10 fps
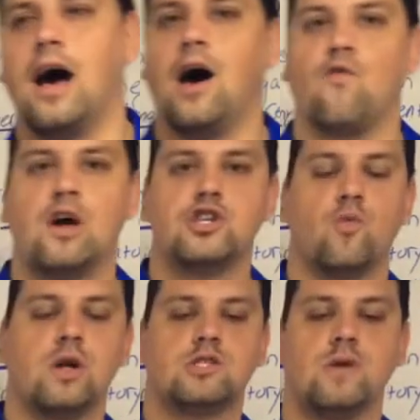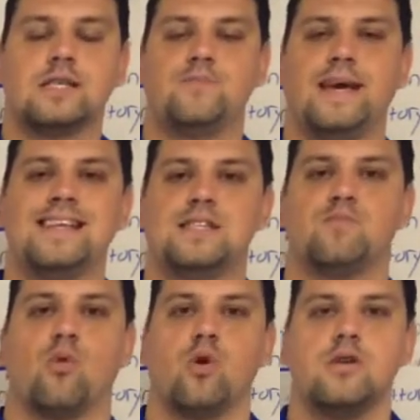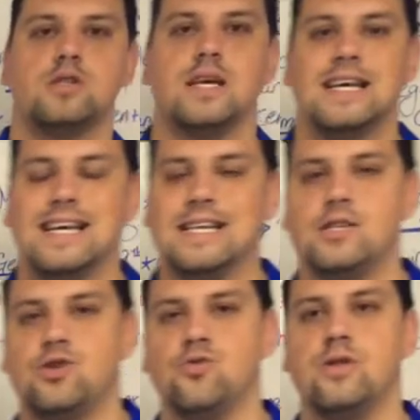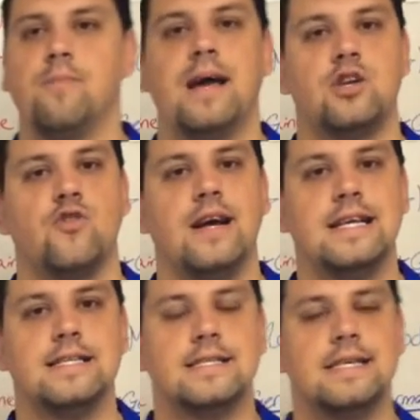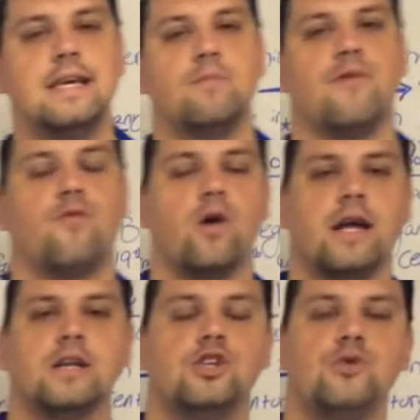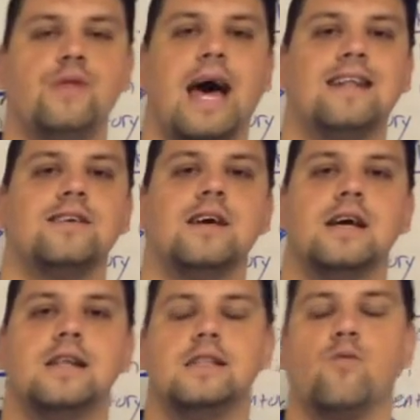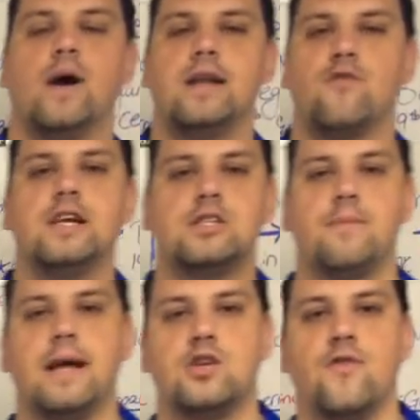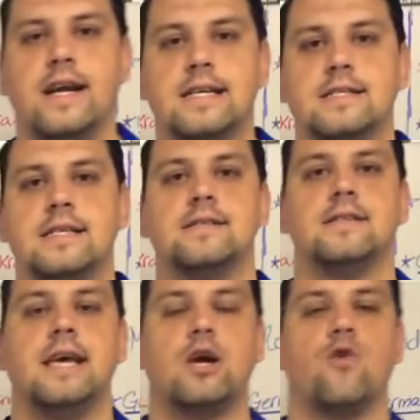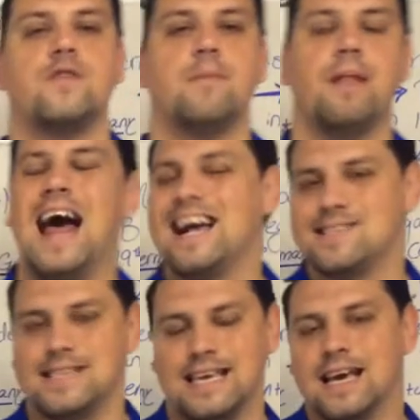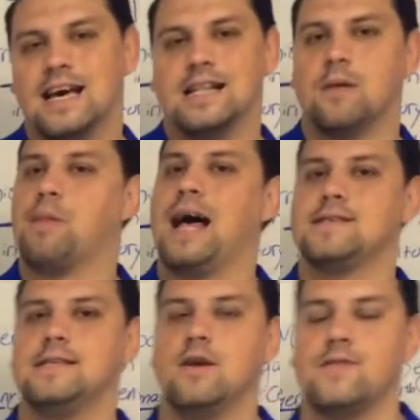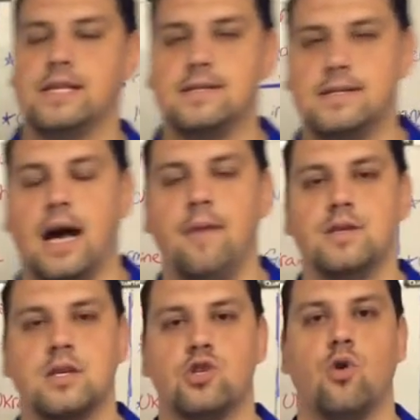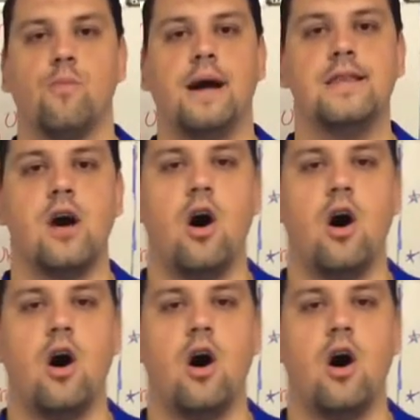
Russia wants to expand its borders into the Mediterranean Sea, and before it can do that, the way to reach the Mediterranean Sea is to take over the Black Sea. The Black Sea of this time is controlled by the